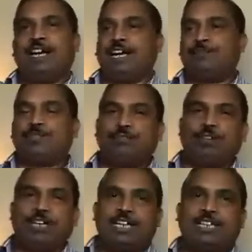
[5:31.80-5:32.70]
and after
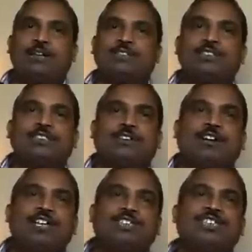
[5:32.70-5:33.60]
one day the
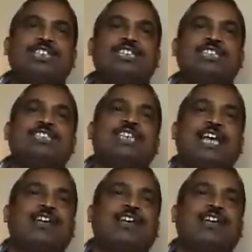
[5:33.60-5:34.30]
condition changes.